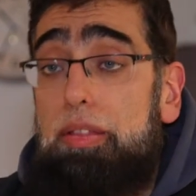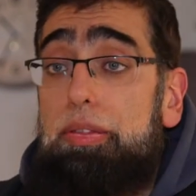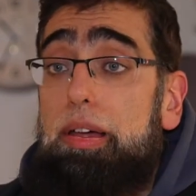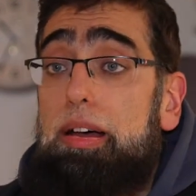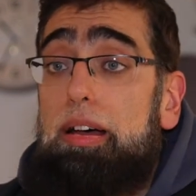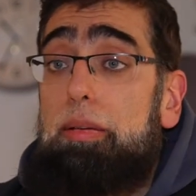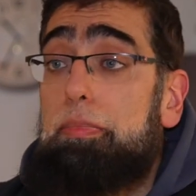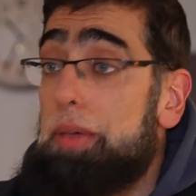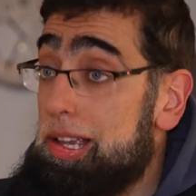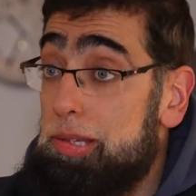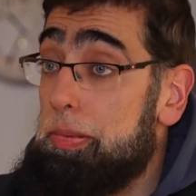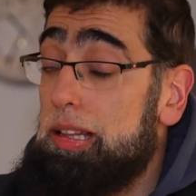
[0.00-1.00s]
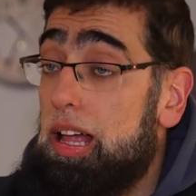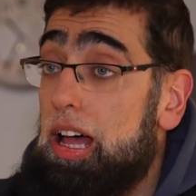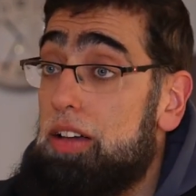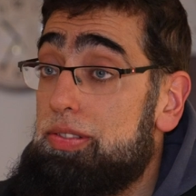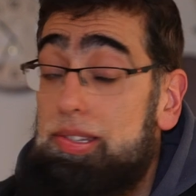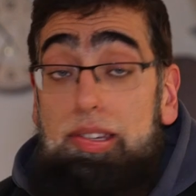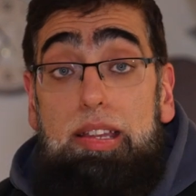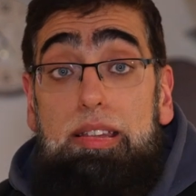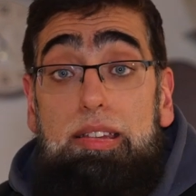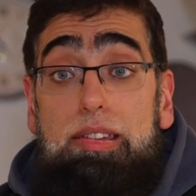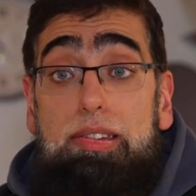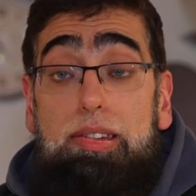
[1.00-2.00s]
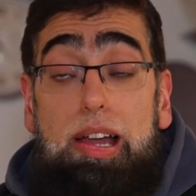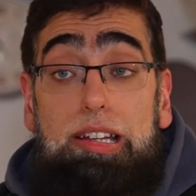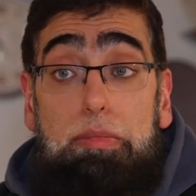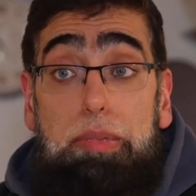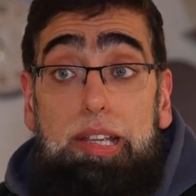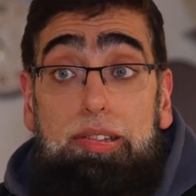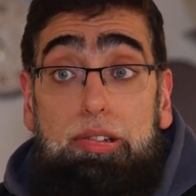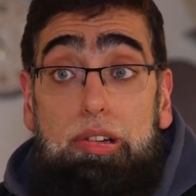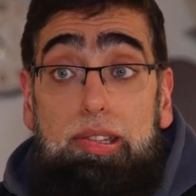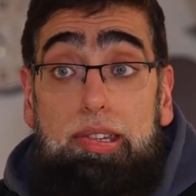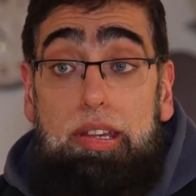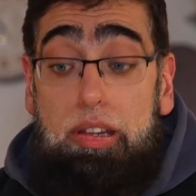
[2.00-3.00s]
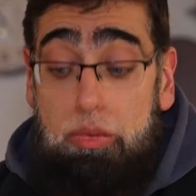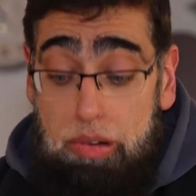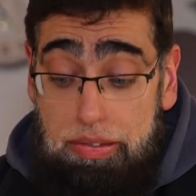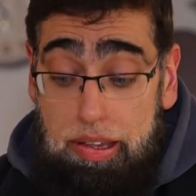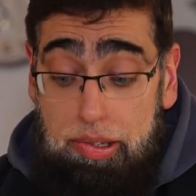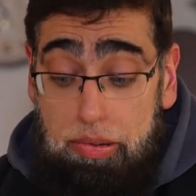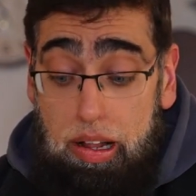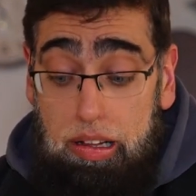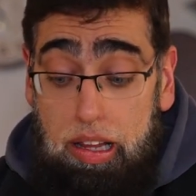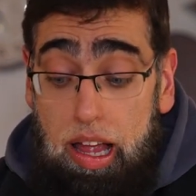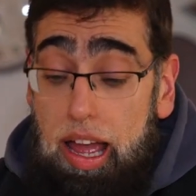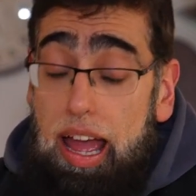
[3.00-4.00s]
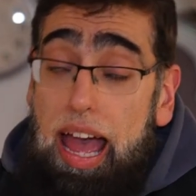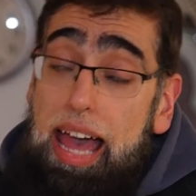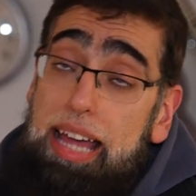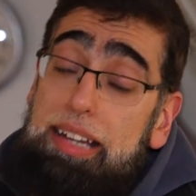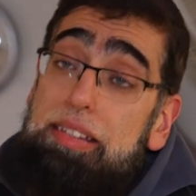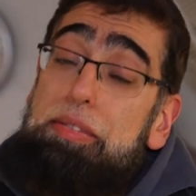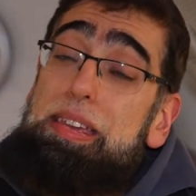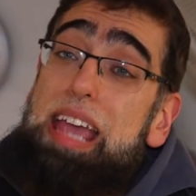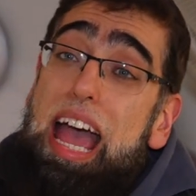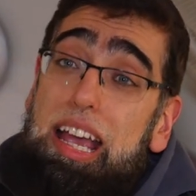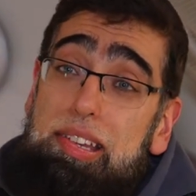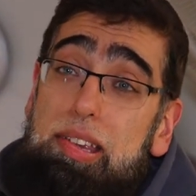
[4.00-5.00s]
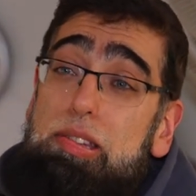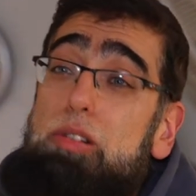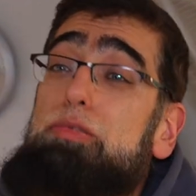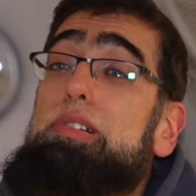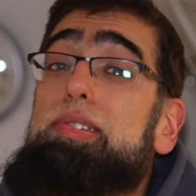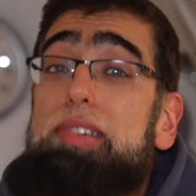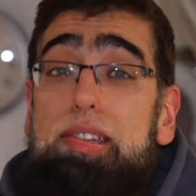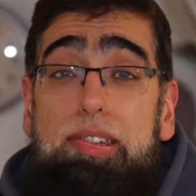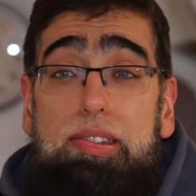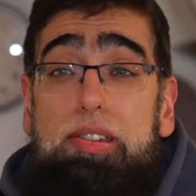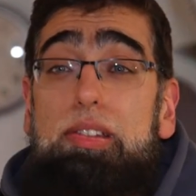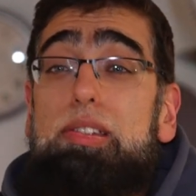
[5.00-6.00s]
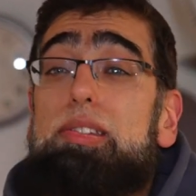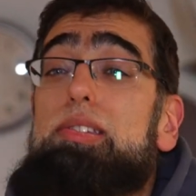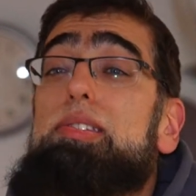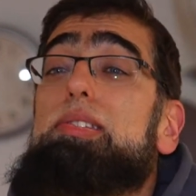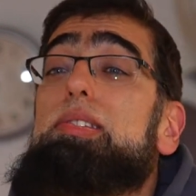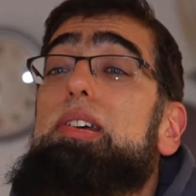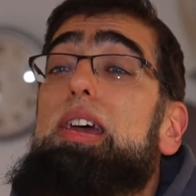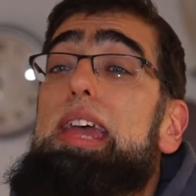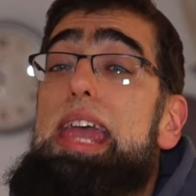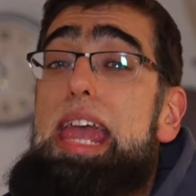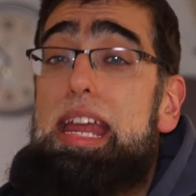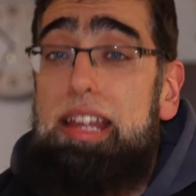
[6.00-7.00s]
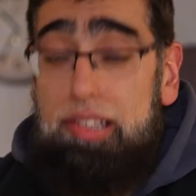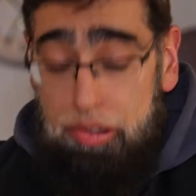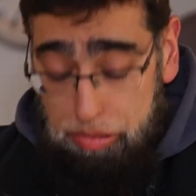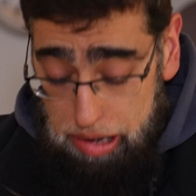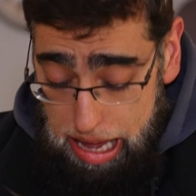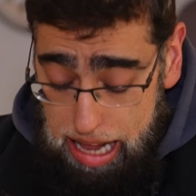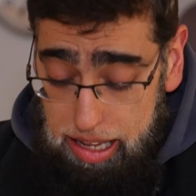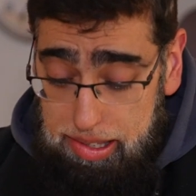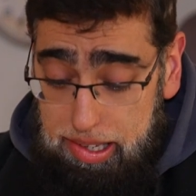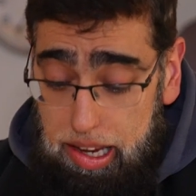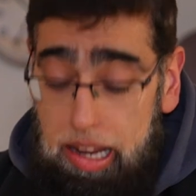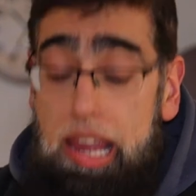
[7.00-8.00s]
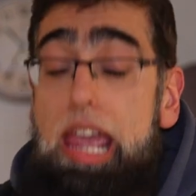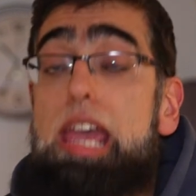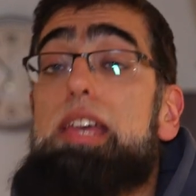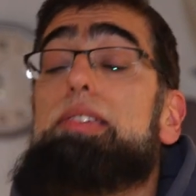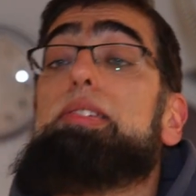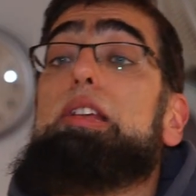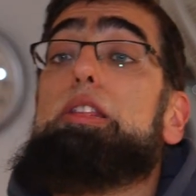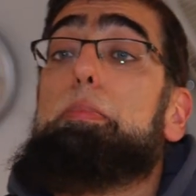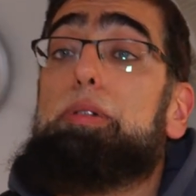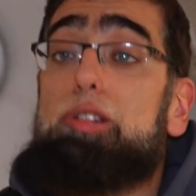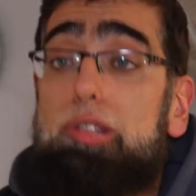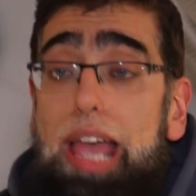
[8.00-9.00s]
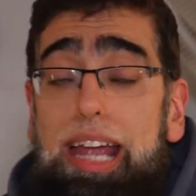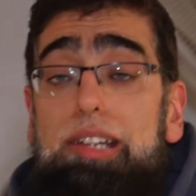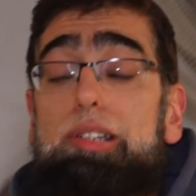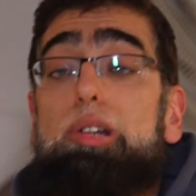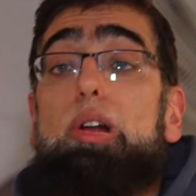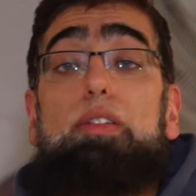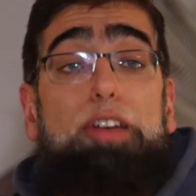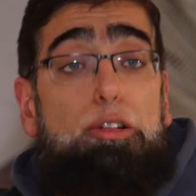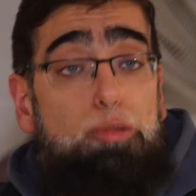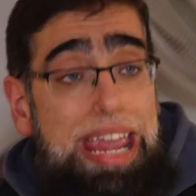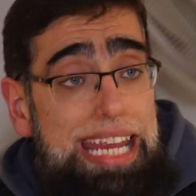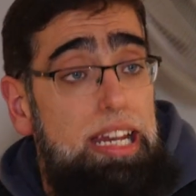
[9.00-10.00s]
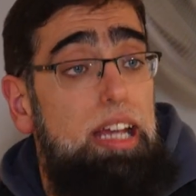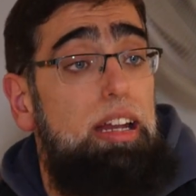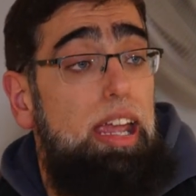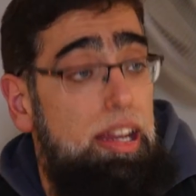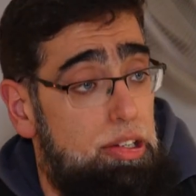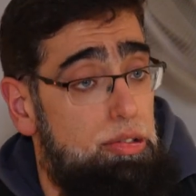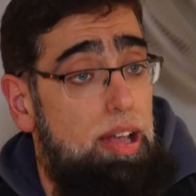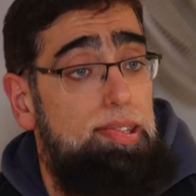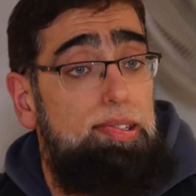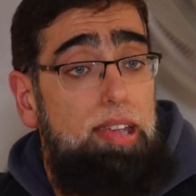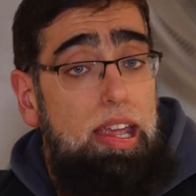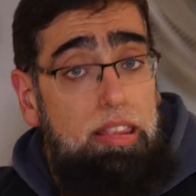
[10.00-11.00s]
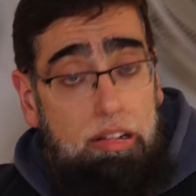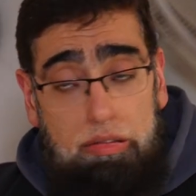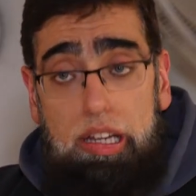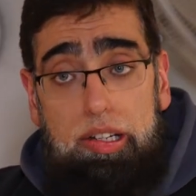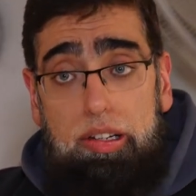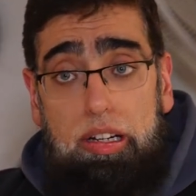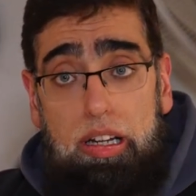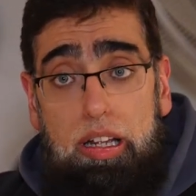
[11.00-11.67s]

the Hezbollah have since signed a peace treaty with Israel, and the axis of resistance in its reality is the protection of Iranian interests in the region.